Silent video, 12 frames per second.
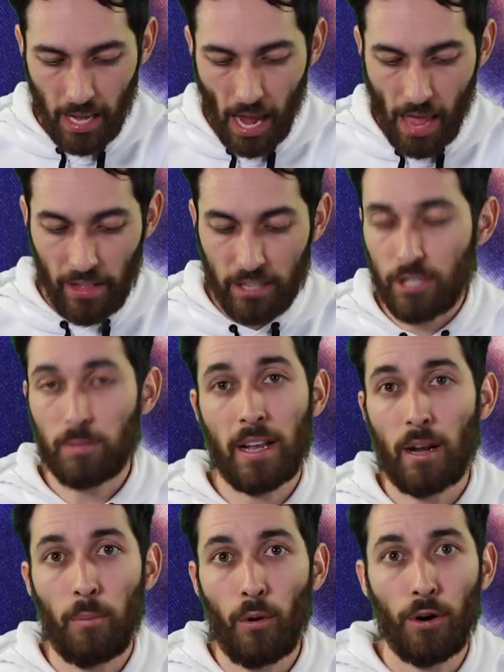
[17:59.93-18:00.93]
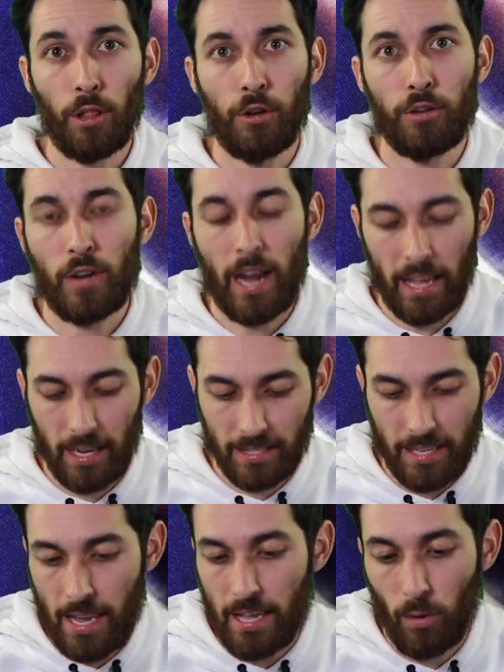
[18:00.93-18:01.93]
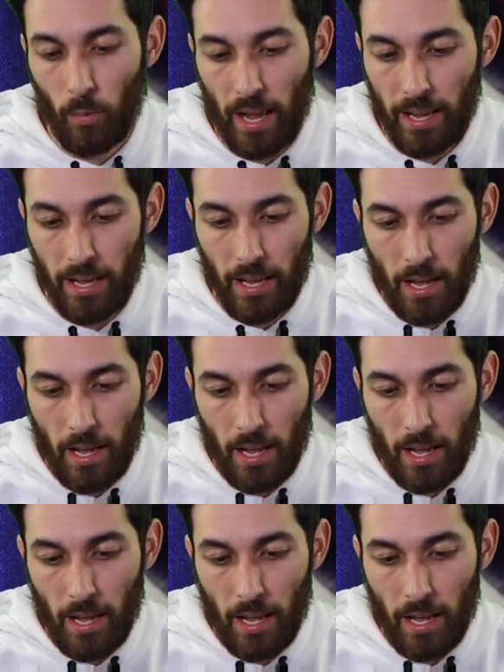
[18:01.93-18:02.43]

and then just make a Borreload Dragon and take it away.